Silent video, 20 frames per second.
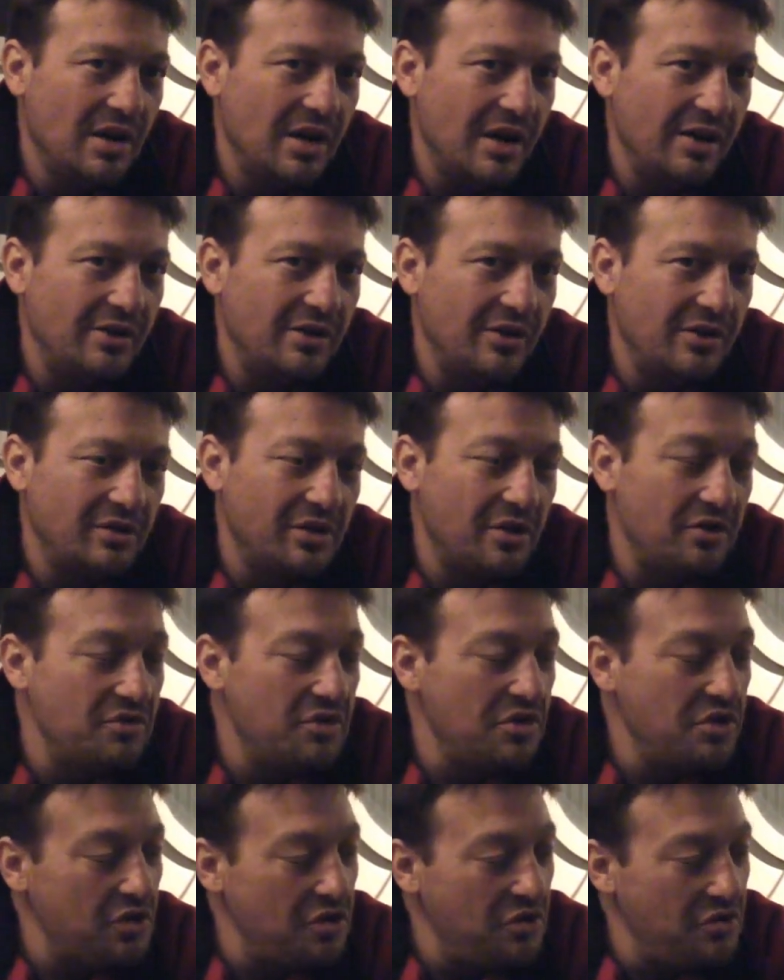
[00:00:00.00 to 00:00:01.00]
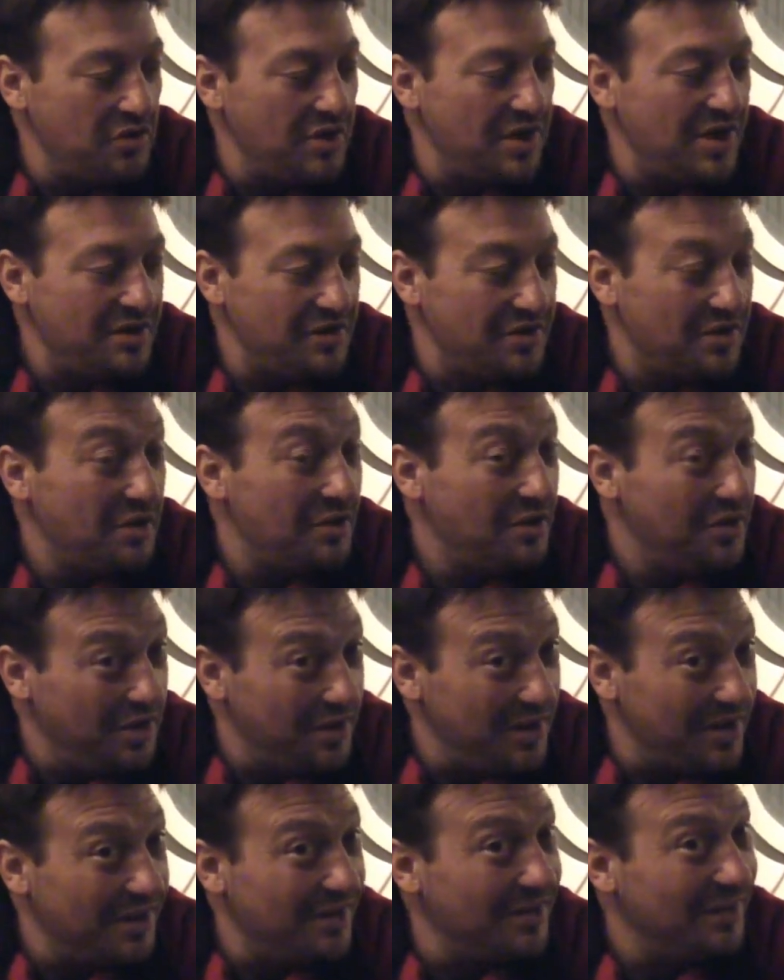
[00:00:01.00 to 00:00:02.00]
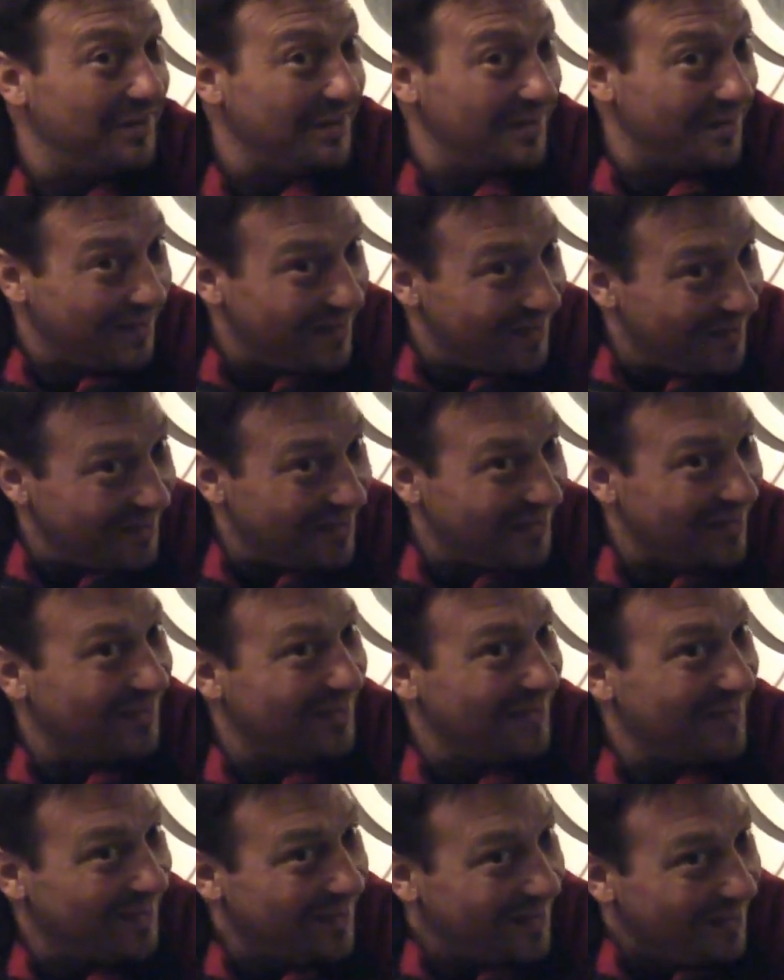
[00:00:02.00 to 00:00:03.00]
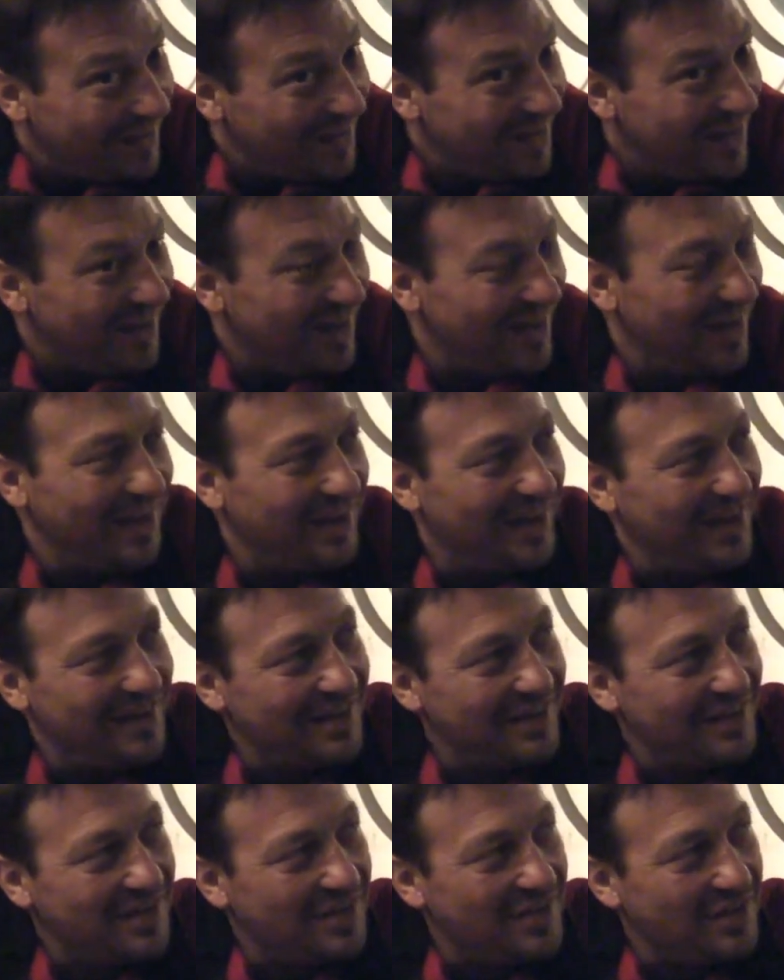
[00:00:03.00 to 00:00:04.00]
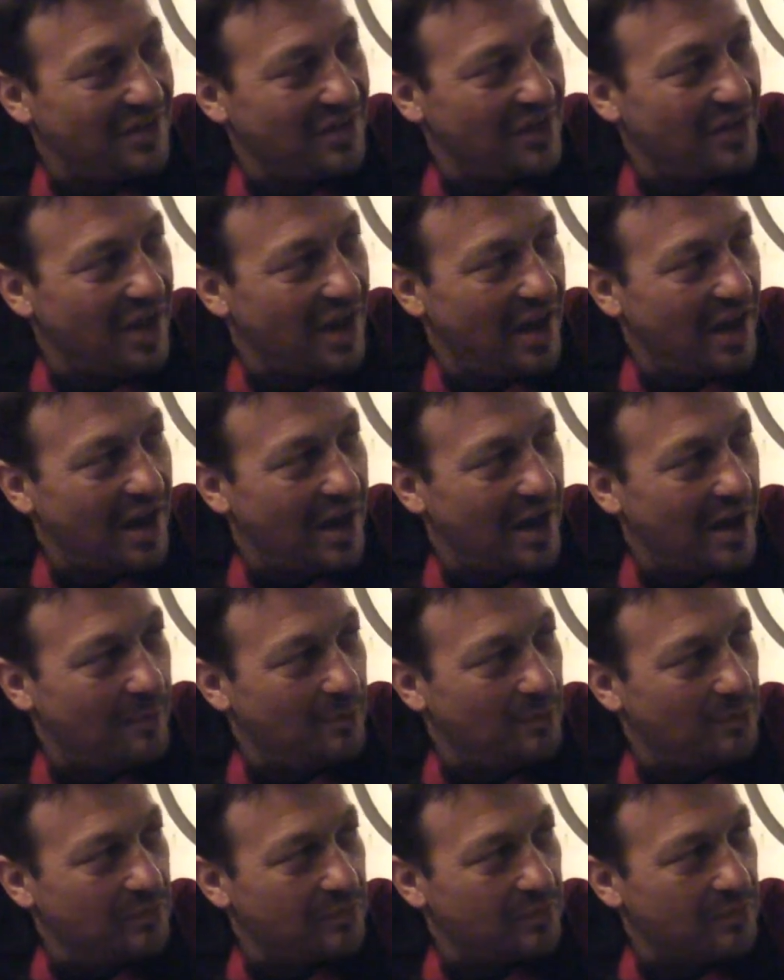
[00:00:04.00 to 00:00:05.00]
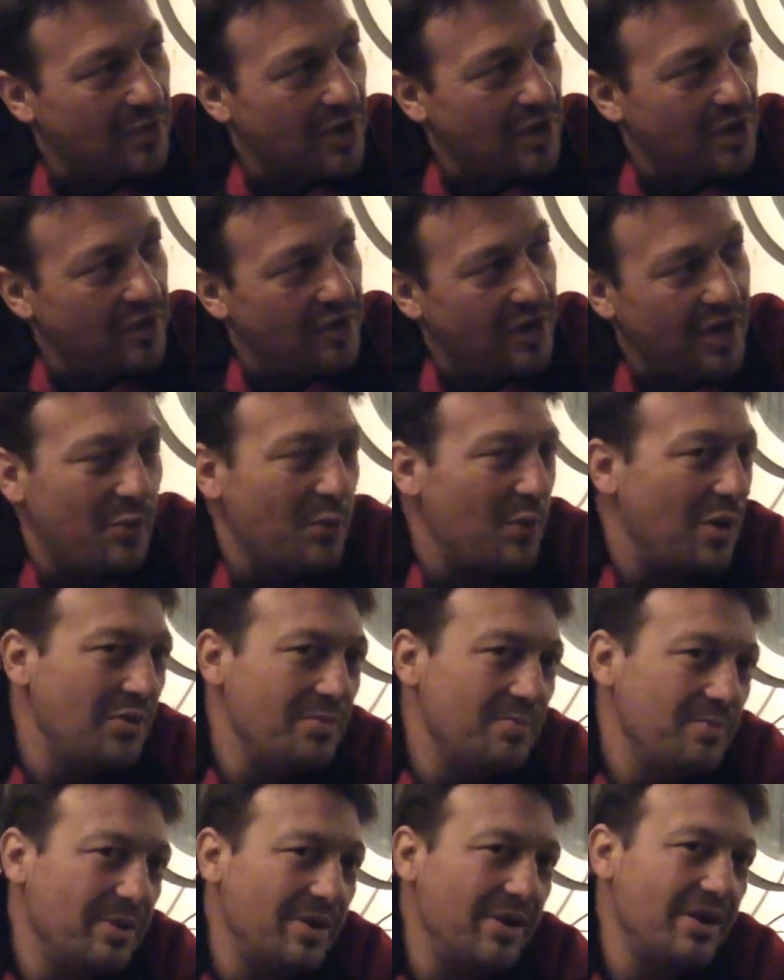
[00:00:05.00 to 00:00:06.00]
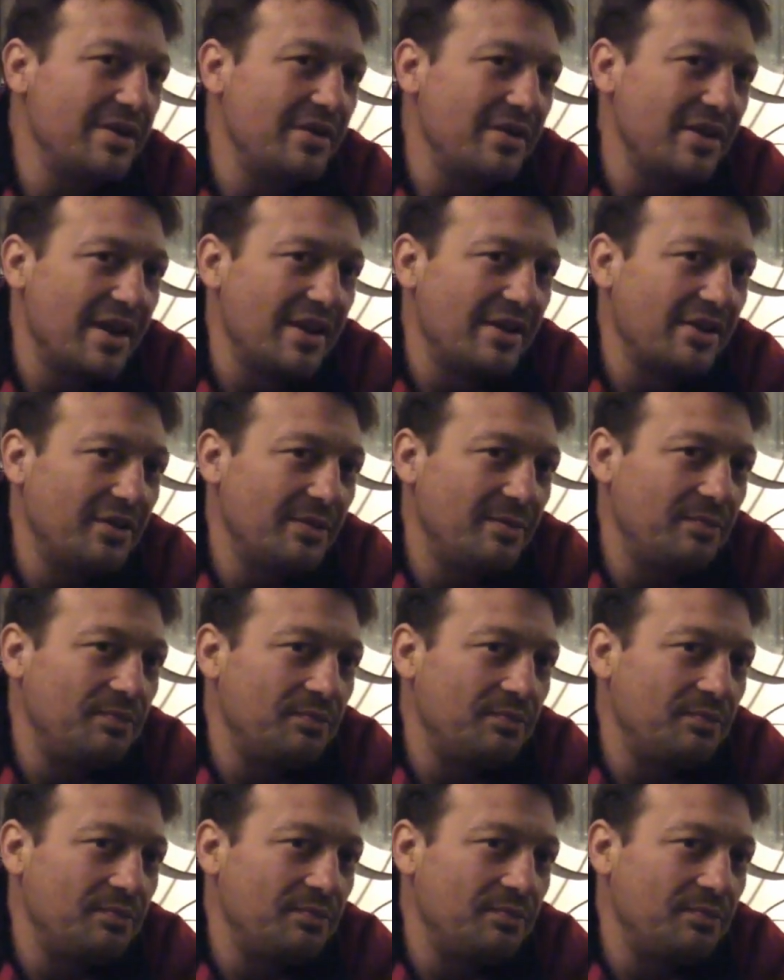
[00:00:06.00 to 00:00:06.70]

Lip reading: And I'll go, no, it's a hernia. And they won't buy that.